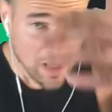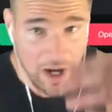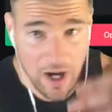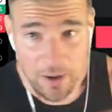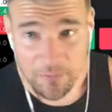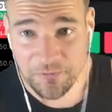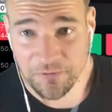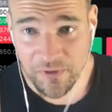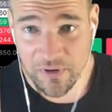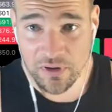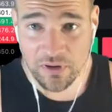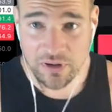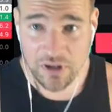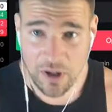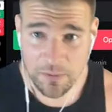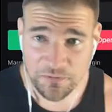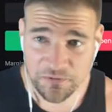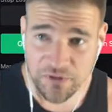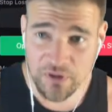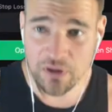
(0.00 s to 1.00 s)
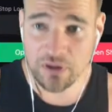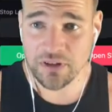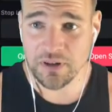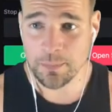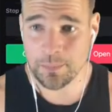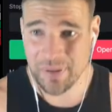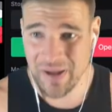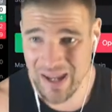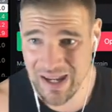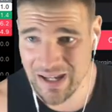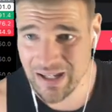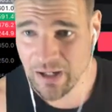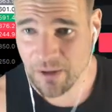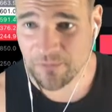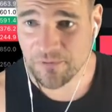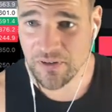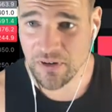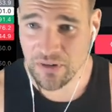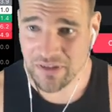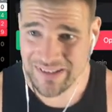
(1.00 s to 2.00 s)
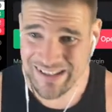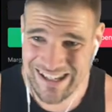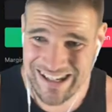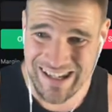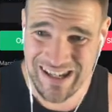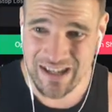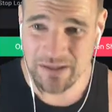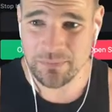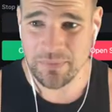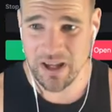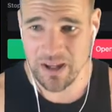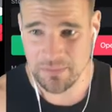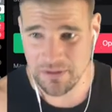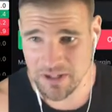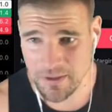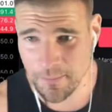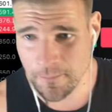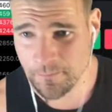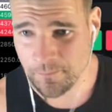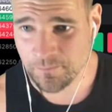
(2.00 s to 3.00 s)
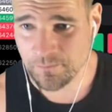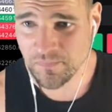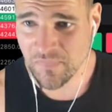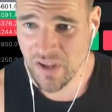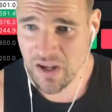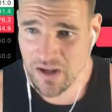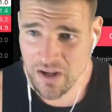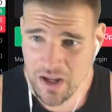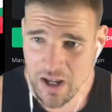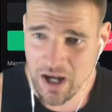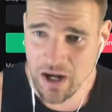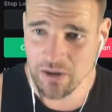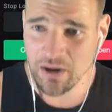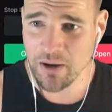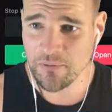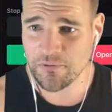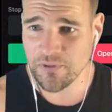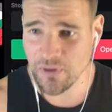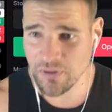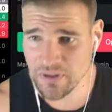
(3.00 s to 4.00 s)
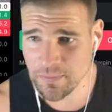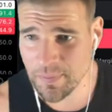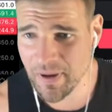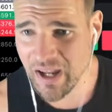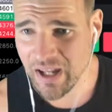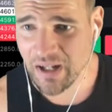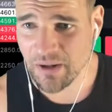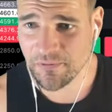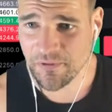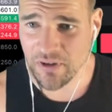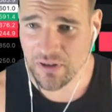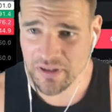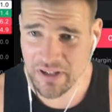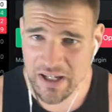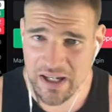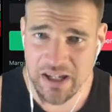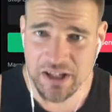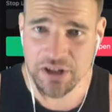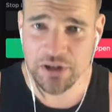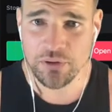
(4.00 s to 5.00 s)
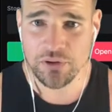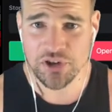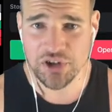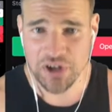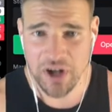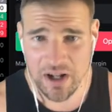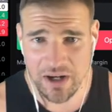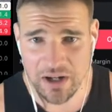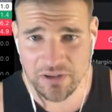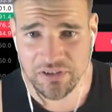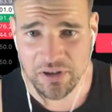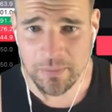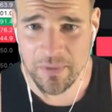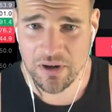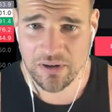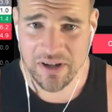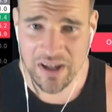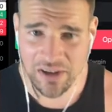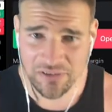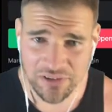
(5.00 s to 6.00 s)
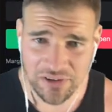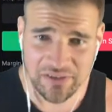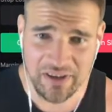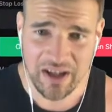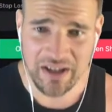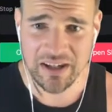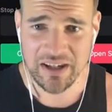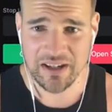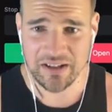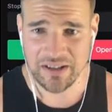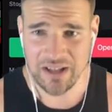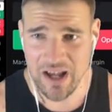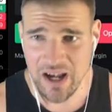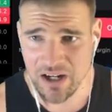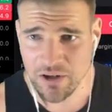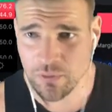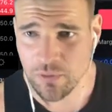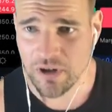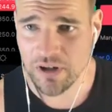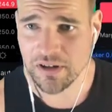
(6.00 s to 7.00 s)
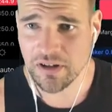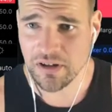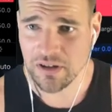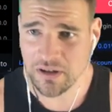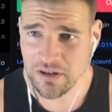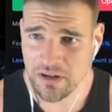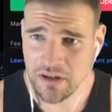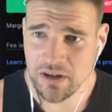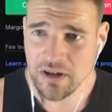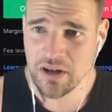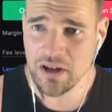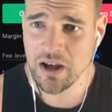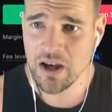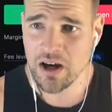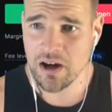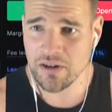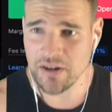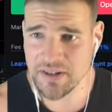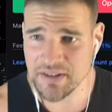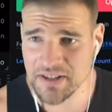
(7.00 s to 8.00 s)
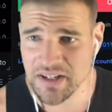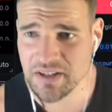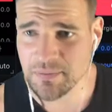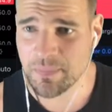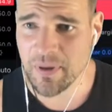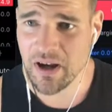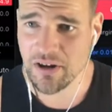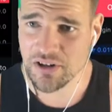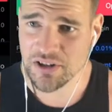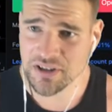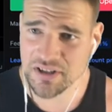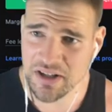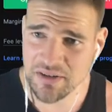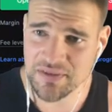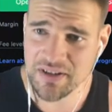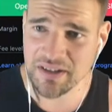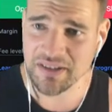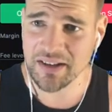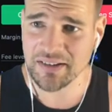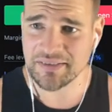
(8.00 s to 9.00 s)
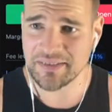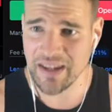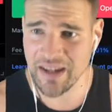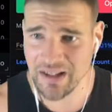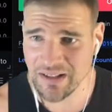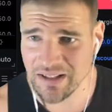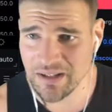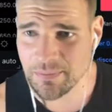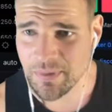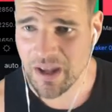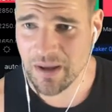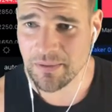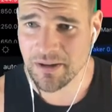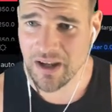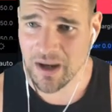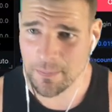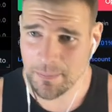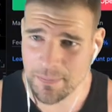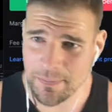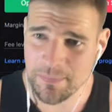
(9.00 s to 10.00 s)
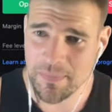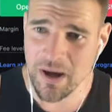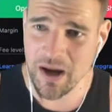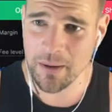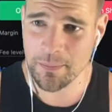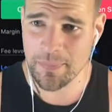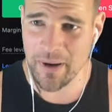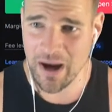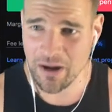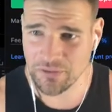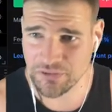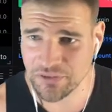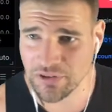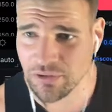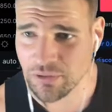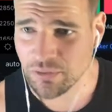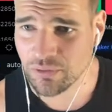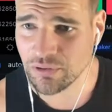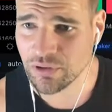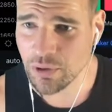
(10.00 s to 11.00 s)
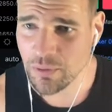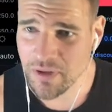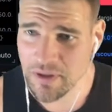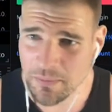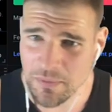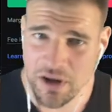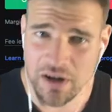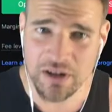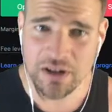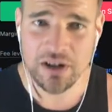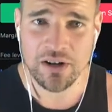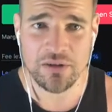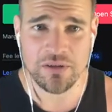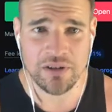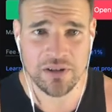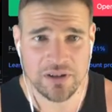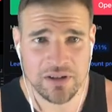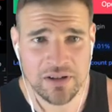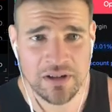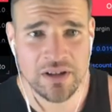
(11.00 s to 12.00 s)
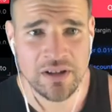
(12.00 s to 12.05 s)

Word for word: I'm feeling the pain. I'm feeling the heat, baby. All right, I'm feeling the pain. I'm feeling the heat. Huge shout out to Melchizedeki and Lockwood. All right, he says bearish divs on the daily, baby. About to Louis Marco.